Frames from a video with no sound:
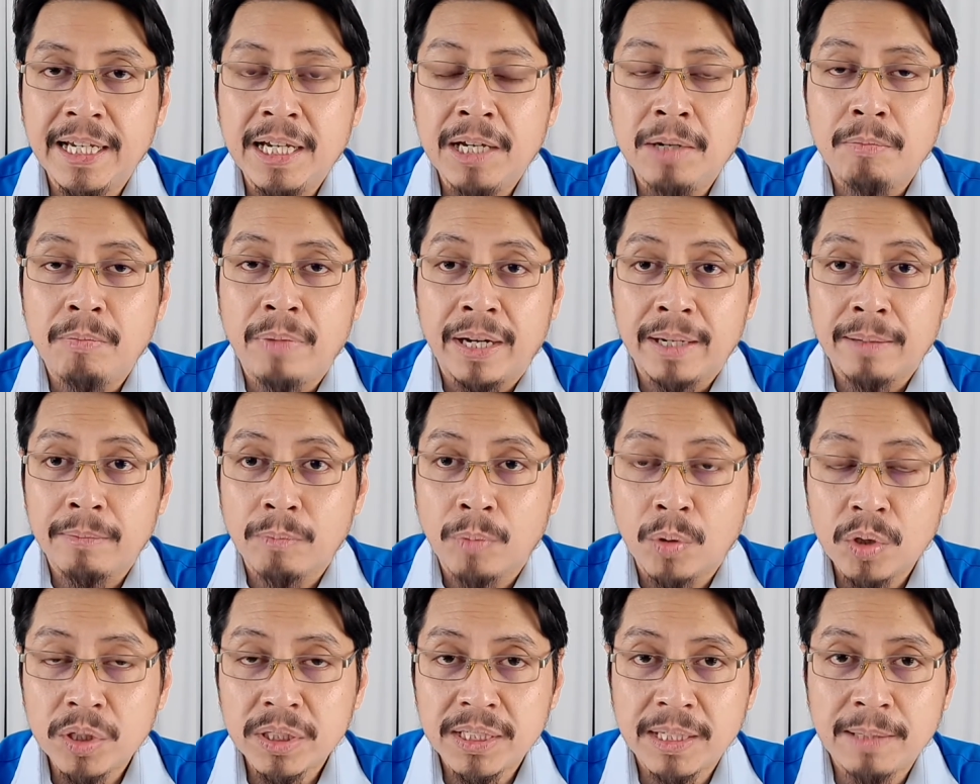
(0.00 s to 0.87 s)
but
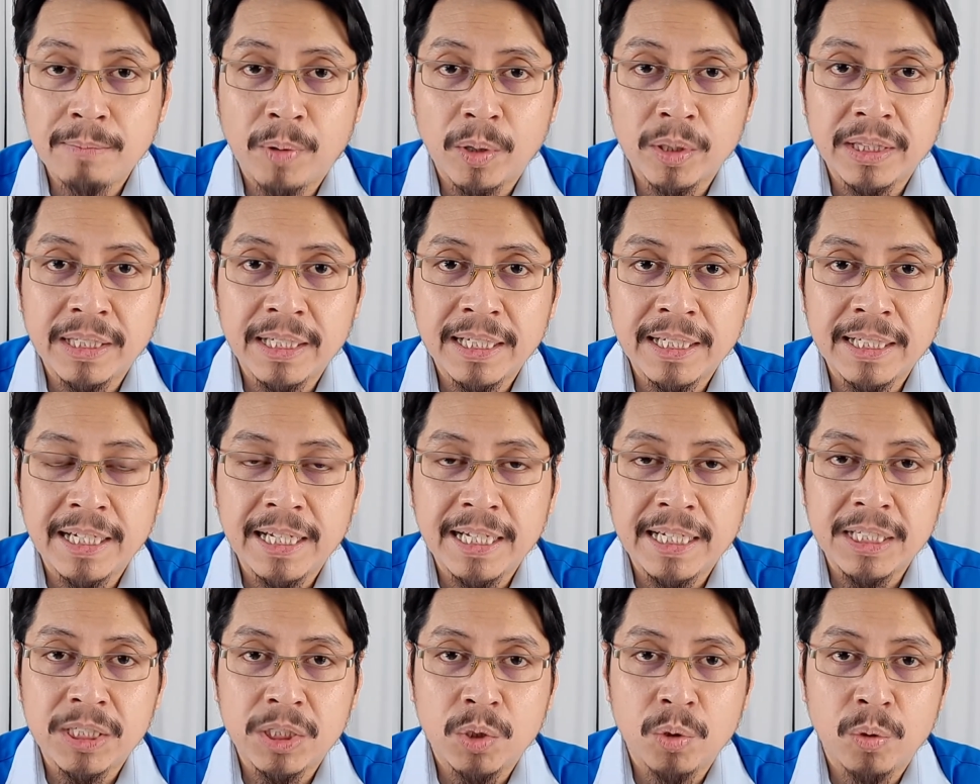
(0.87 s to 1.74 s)
most important
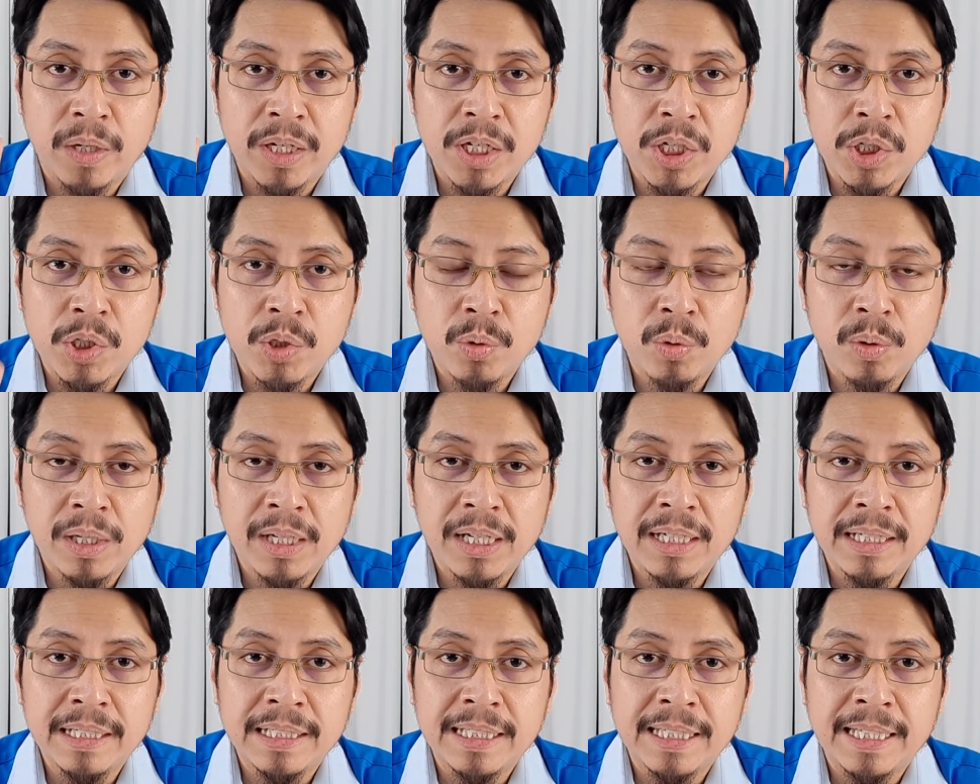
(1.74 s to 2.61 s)
is to
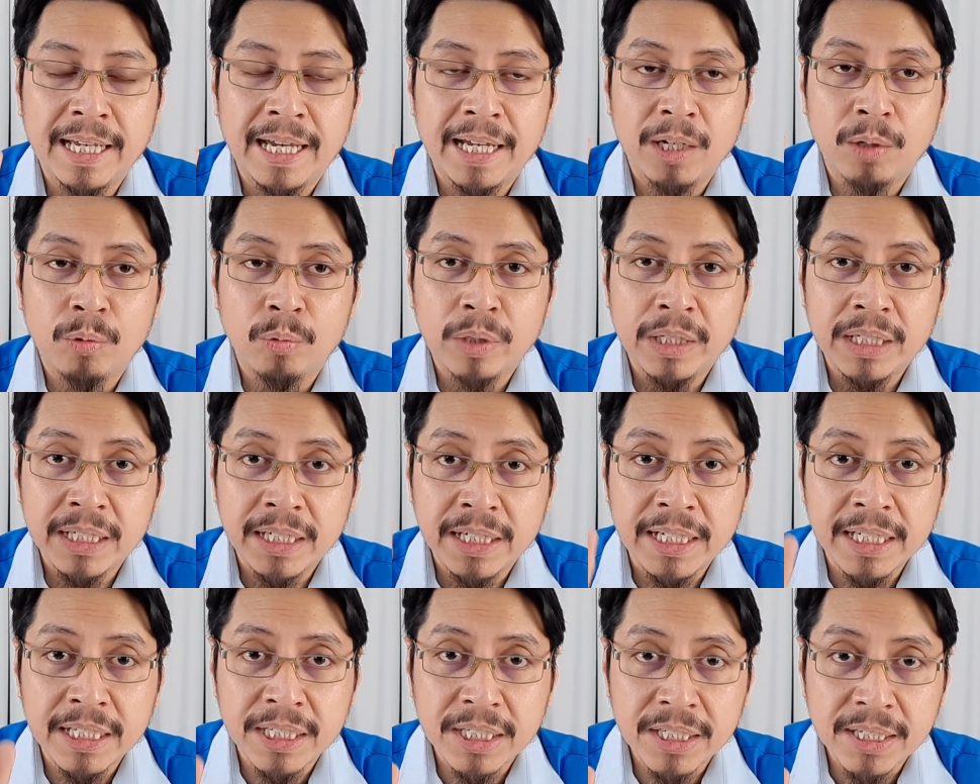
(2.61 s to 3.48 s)
ensure that we
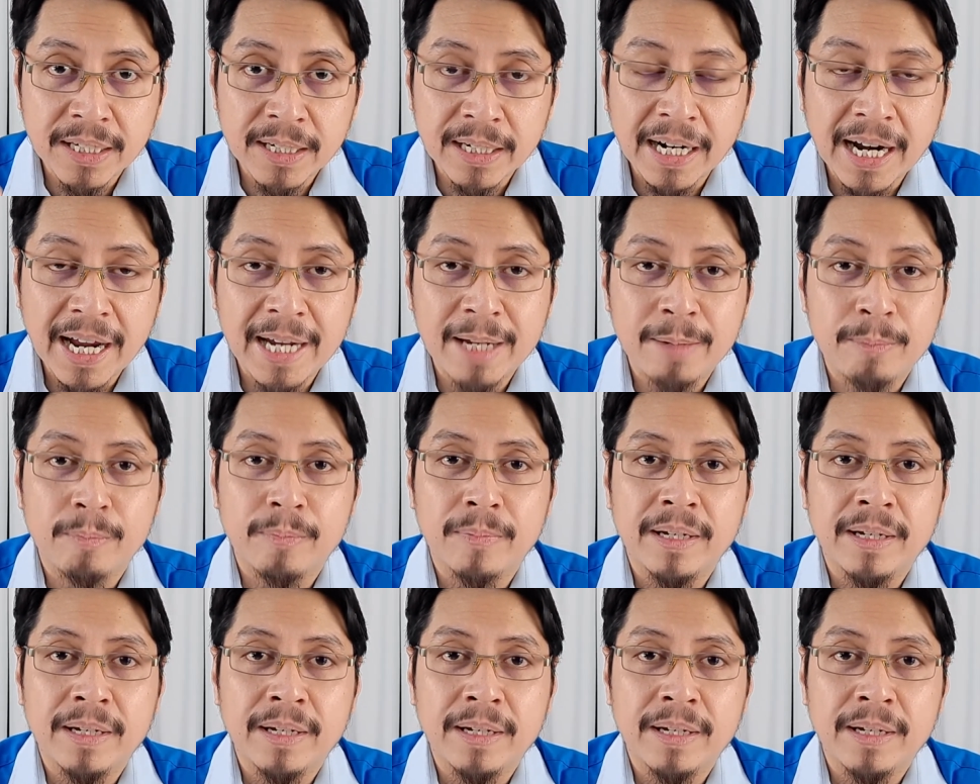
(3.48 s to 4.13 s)
describe